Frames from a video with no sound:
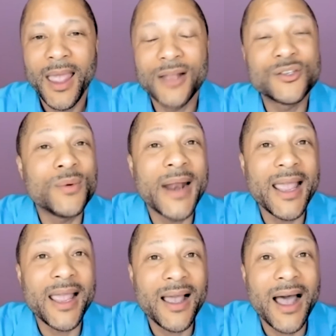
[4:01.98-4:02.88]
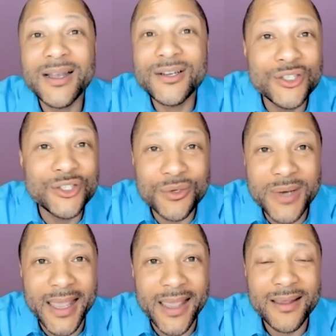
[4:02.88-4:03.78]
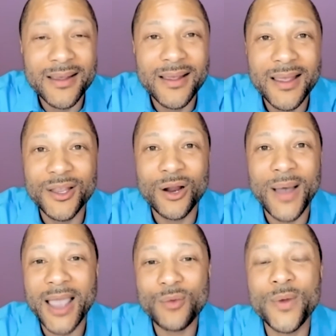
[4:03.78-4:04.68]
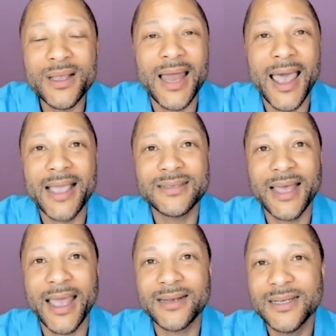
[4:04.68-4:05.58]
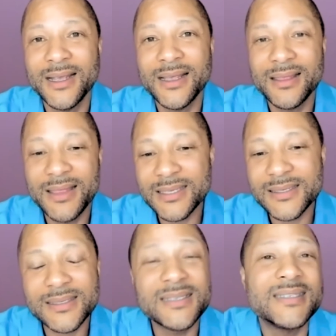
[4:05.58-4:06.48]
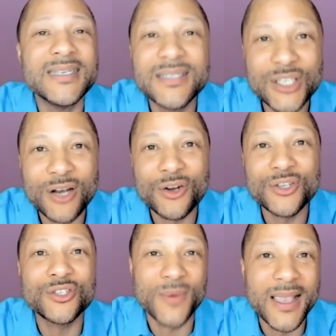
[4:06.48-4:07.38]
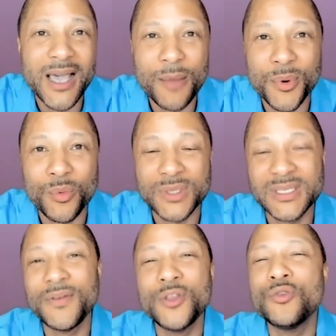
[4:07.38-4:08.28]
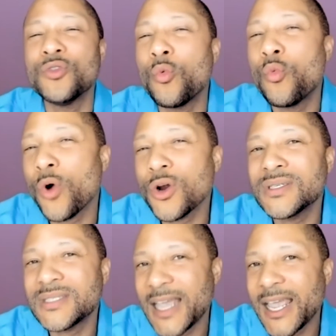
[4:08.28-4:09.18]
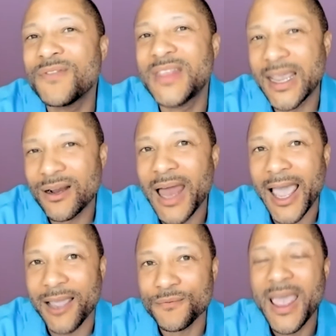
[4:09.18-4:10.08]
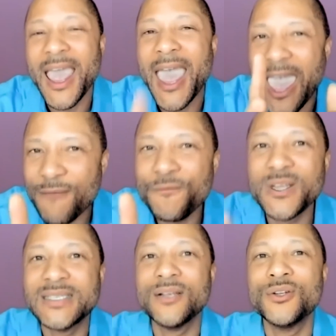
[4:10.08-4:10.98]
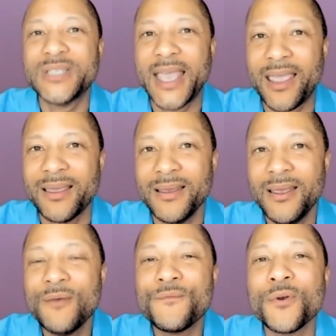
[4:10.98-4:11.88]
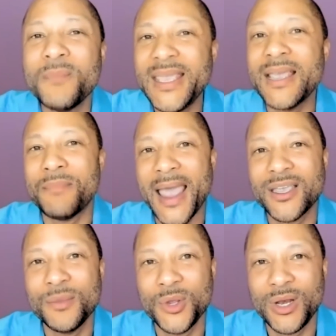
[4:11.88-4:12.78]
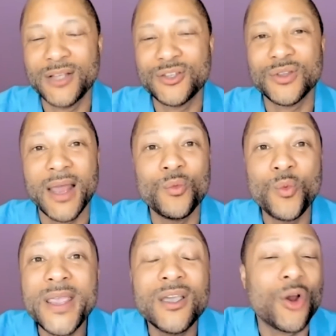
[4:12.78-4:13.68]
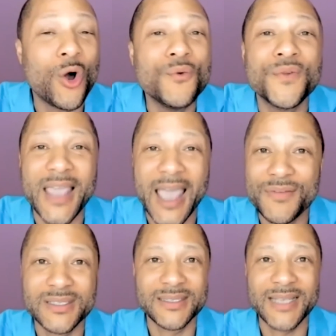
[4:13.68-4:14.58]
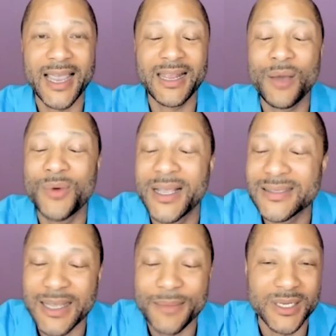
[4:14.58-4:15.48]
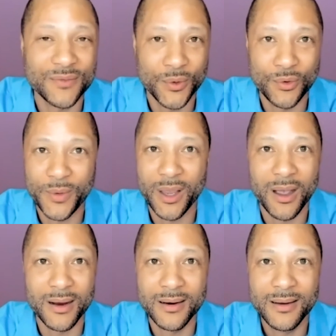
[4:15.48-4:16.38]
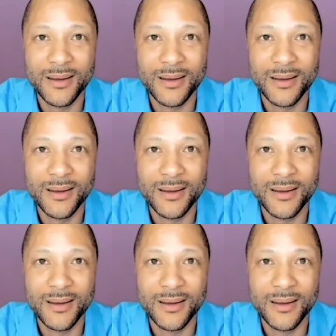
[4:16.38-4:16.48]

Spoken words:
And so when I hugged Judy, I realized that this cisgender straight couple was living through the worst day of their life every single day for me and my community so that we could hopefully have a society that would accept us for who we are.